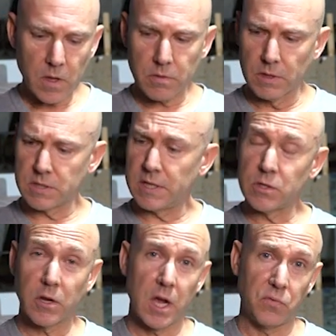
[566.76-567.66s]

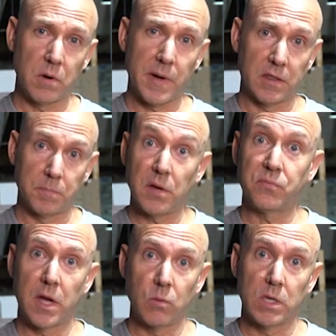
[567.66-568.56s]
These are going for about the
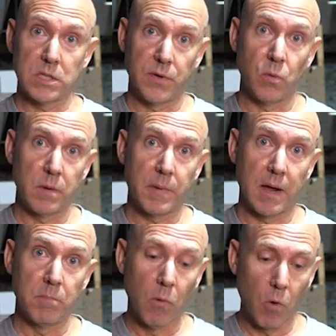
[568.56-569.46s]
puff gun ones if you want to
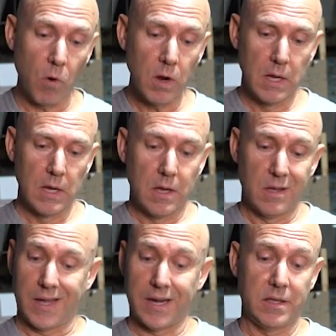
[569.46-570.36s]
buy more.
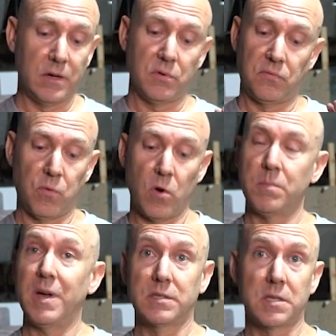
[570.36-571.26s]
Anything from $400
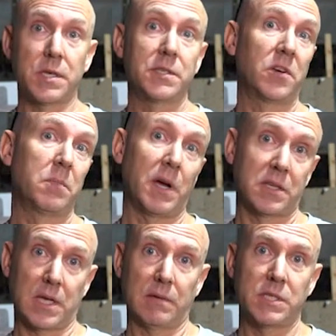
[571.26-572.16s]
to
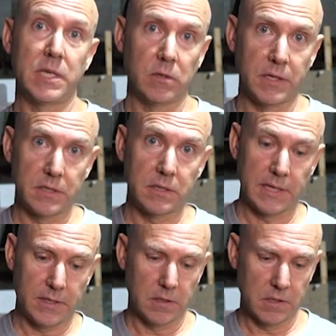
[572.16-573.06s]
$600 I've seen on the
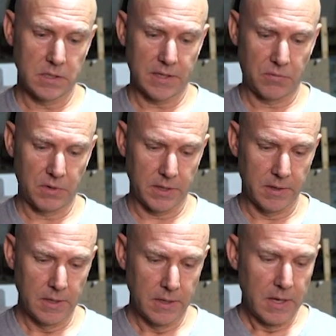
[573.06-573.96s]
internet here in South Africa.
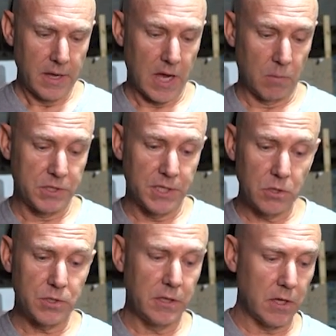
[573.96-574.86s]
What's
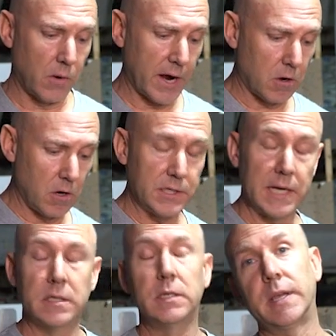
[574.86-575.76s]
interesting, though, I
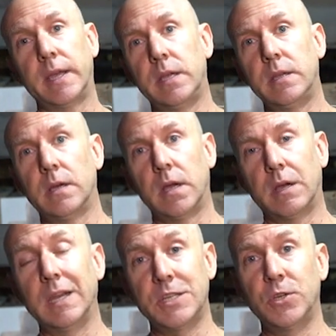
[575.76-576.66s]
contacted
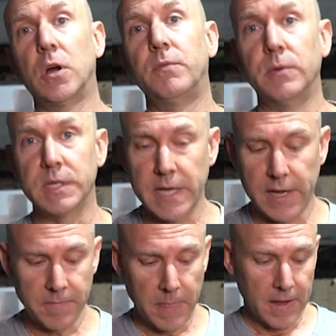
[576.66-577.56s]
Kalashnikov USA,